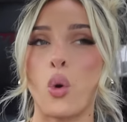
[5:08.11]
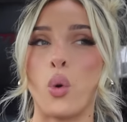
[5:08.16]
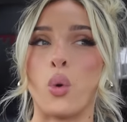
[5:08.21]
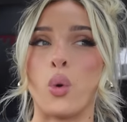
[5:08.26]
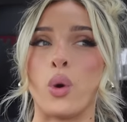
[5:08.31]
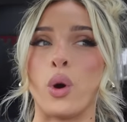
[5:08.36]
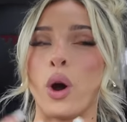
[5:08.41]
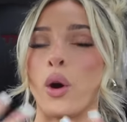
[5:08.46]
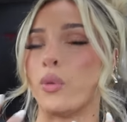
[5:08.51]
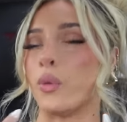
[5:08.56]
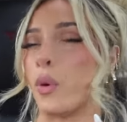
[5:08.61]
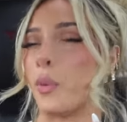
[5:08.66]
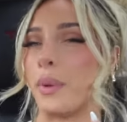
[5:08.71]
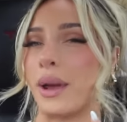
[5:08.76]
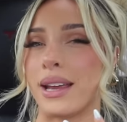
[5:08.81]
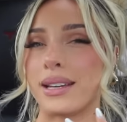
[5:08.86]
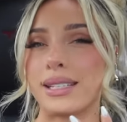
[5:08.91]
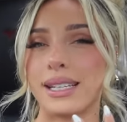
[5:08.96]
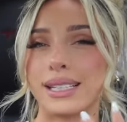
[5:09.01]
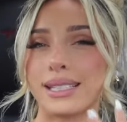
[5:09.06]
or a
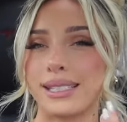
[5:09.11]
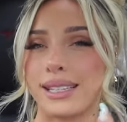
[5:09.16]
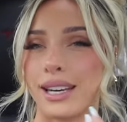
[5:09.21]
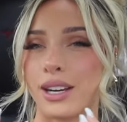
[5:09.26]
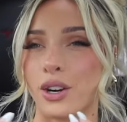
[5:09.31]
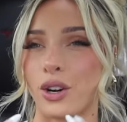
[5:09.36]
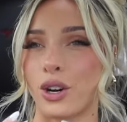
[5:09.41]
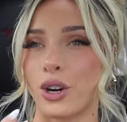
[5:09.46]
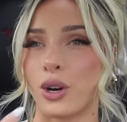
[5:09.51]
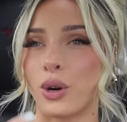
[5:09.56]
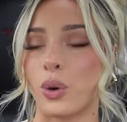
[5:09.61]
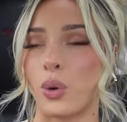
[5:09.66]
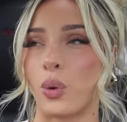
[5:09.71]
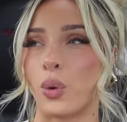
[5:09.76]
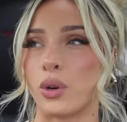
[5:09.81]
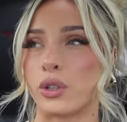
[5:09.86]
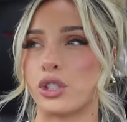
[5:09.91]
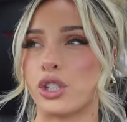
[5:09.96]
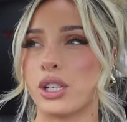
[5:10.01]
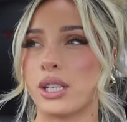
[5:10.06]
romantic dinner,
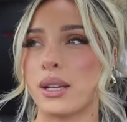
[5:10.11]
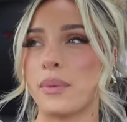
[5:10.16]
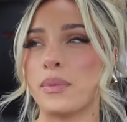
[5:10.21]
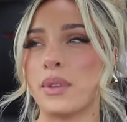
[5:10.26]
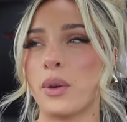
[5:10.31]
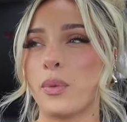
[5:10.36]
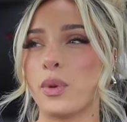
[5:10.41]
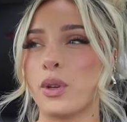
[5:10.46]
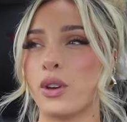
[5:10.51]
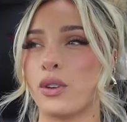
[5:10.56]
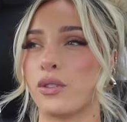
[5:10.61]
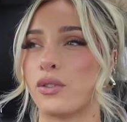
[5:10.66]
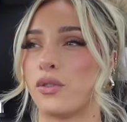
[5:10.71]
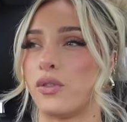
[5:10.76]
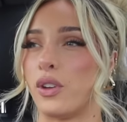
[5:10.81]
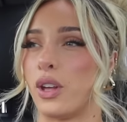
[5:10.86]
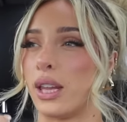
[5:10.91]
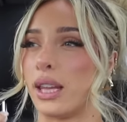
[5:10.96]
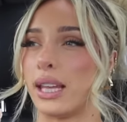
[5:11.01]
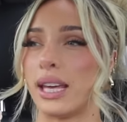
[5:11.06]
or just something when you're
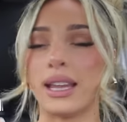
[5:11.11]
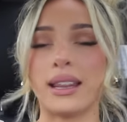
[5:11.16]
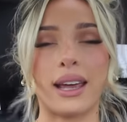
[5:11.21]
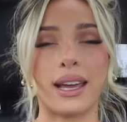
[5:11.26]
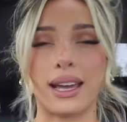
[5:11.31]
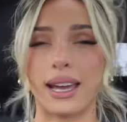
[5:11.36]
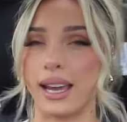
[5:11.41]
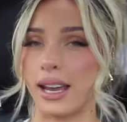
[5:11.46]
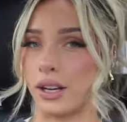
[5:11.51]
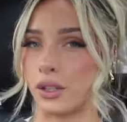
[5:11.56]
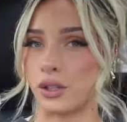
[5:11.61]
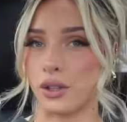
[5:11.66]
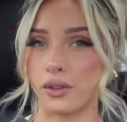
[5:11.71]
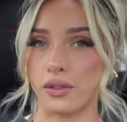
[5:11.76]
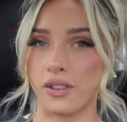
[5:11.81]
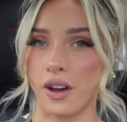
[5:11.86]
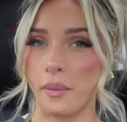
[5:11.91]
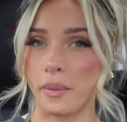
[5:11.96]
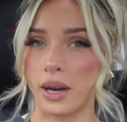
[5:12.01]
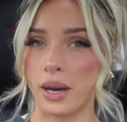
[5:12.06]
feeling like in your
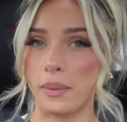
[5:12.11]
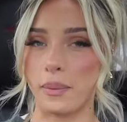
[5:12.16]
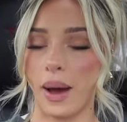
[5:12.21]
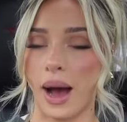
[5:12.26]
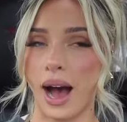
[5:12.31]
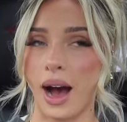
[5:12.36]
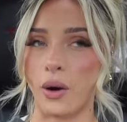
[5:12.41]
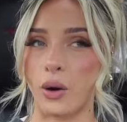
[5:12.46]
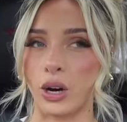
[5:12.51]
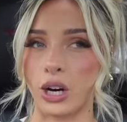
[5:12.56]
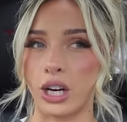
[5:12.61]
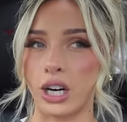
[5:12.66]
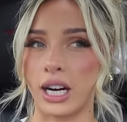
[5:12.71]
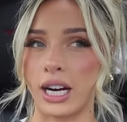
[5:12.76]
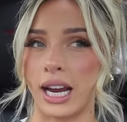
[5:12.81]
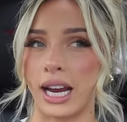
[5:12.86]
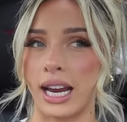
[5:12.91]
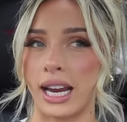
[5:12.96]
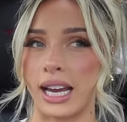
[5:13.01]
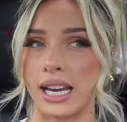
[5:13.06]
feminine
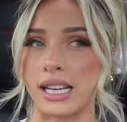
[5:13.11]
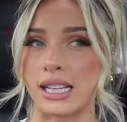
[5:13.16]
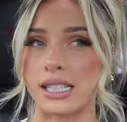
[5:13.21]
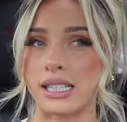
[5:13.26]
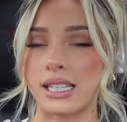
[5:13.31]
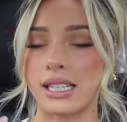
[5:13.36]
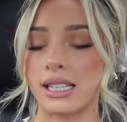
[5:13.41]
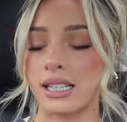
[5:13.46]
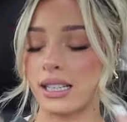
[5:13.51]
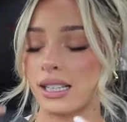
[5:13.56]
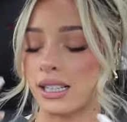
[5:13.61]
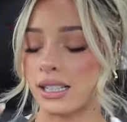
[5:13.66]
power and